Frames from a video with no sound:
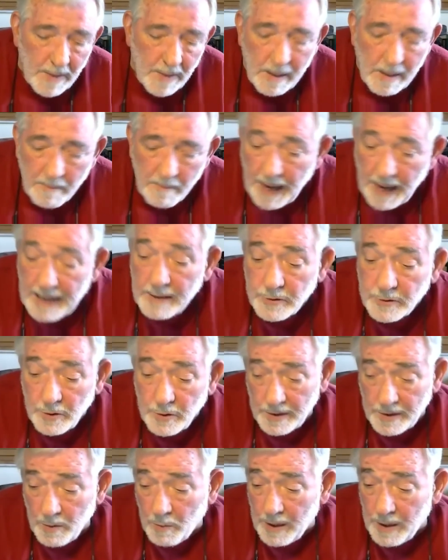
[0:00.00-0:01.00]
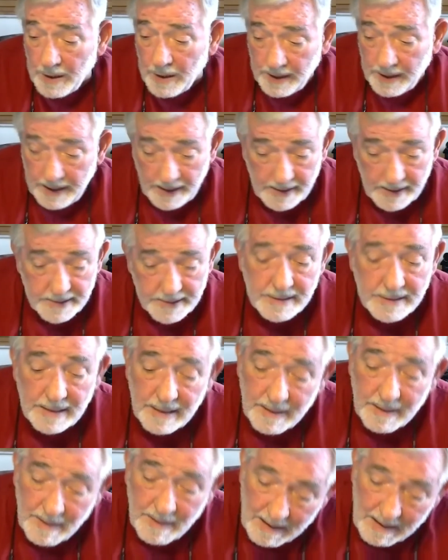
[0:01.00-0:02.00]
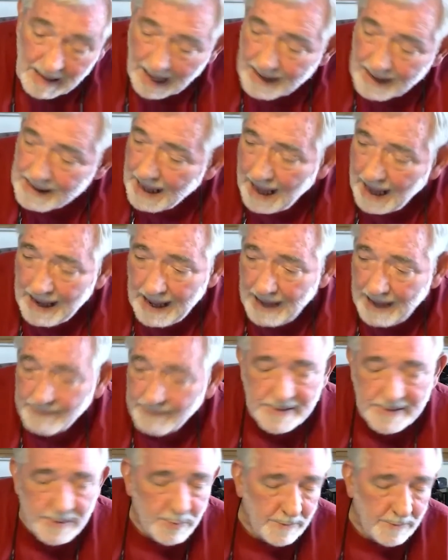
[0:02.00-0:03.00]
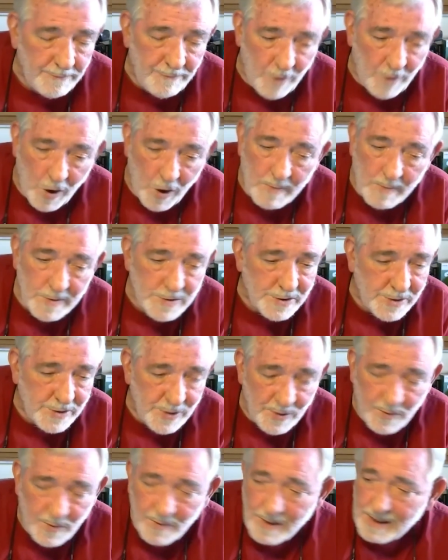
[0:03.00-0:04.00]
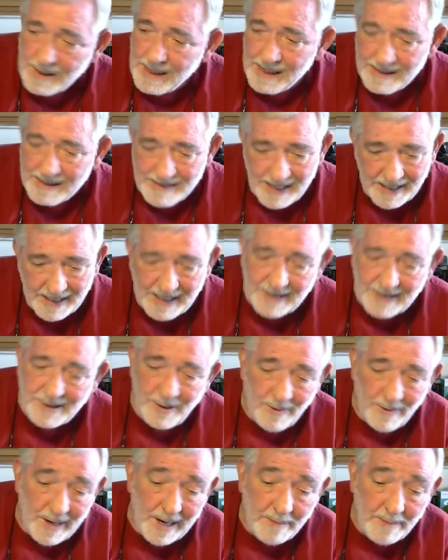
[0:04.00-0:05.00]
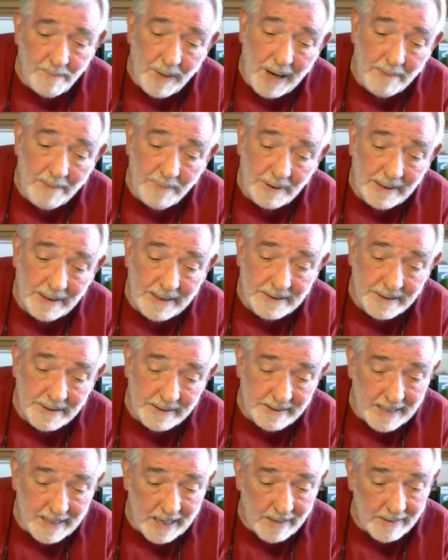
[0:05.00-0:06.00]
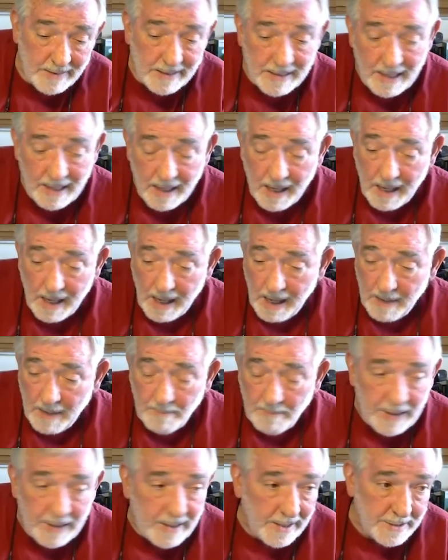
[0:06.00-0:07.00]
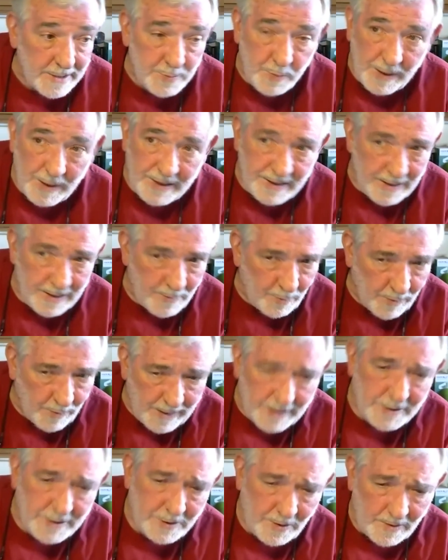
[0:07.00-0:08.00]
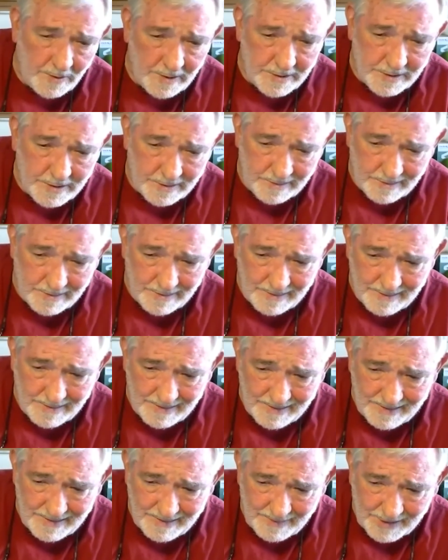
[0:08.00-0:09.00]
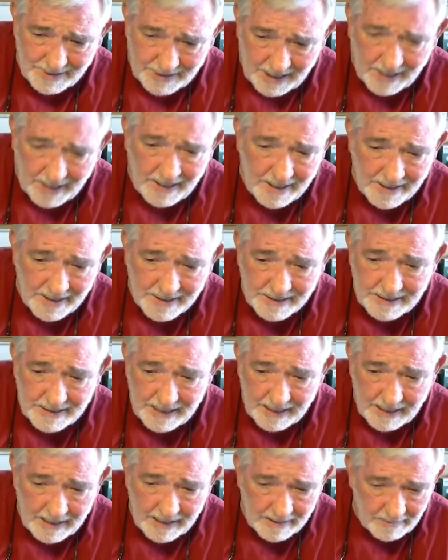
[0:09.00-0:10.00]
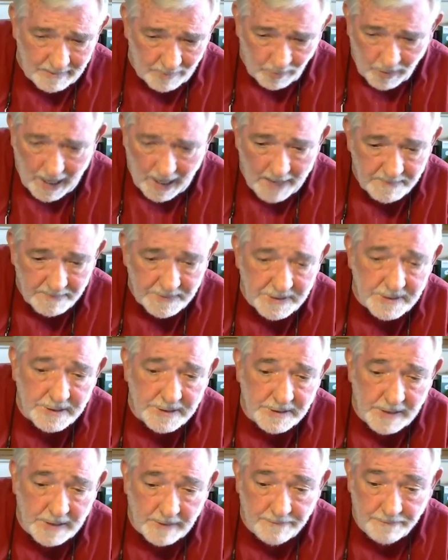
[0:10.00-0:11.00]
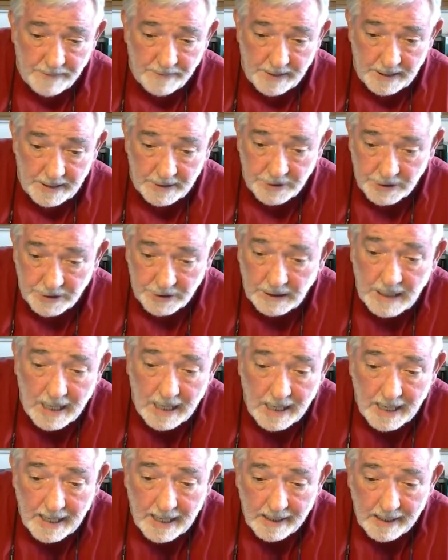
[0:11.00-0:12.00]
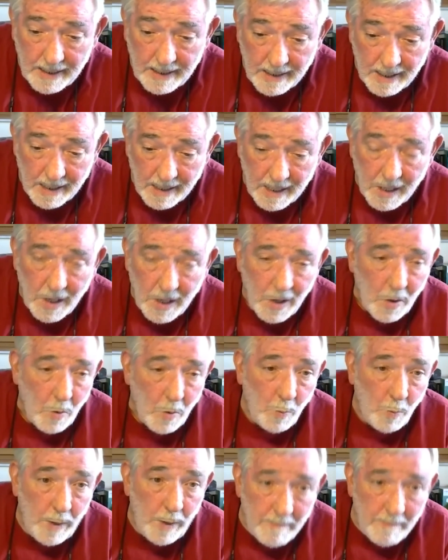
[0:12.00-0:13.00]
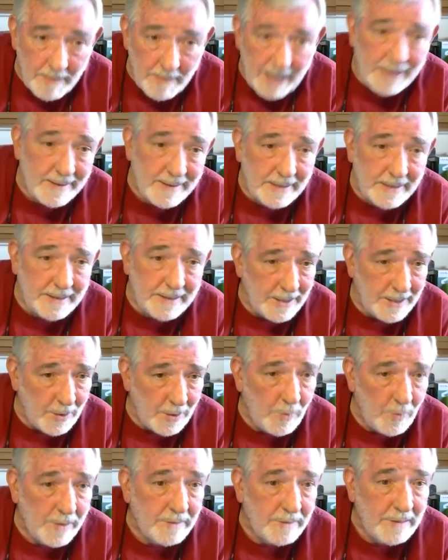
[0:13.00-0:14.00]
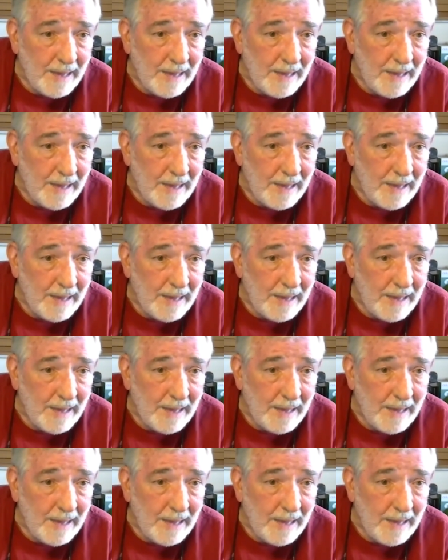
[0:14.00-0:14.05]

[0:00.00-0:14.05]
bait during the winter, kids. I had this with farmers too. They get their ant population down, and because we did research studies in crops and stuff in July, we meant to deal with